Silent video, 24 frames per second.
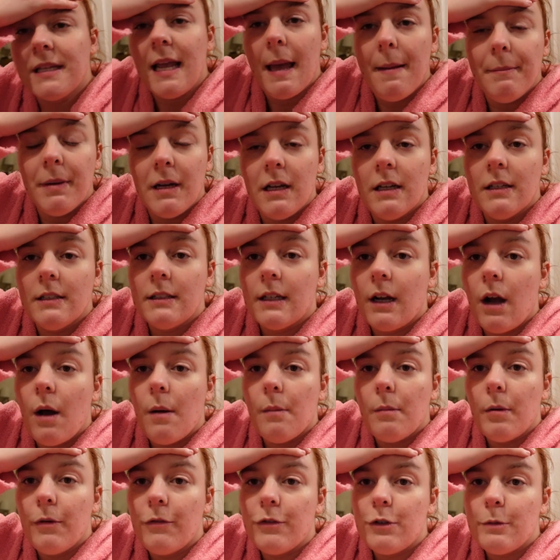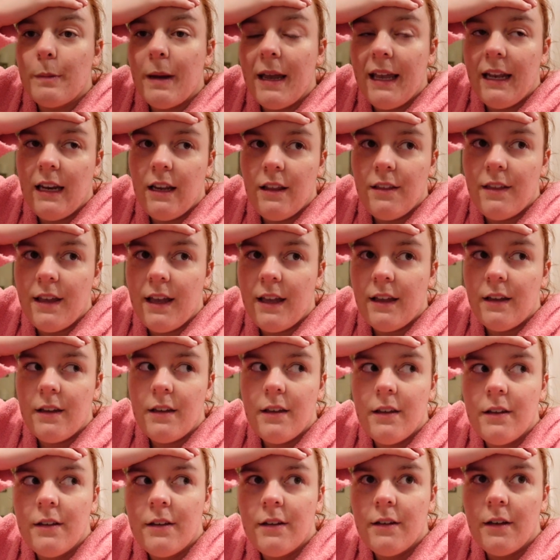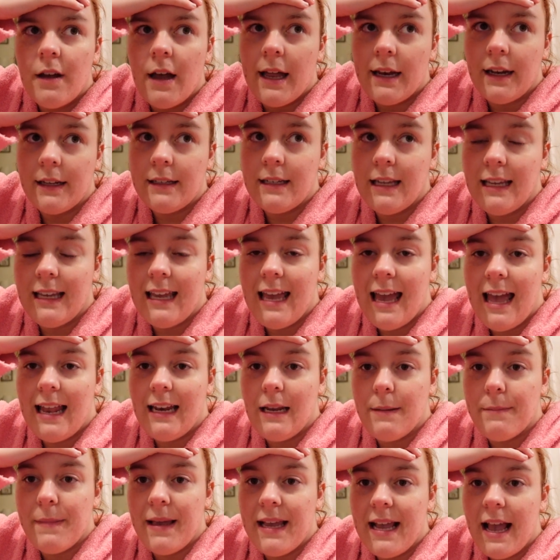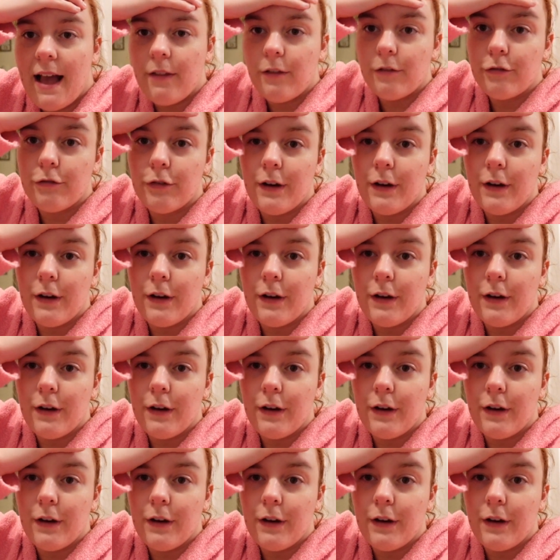again because I can't bother to make anything and I didn't get any meat out of the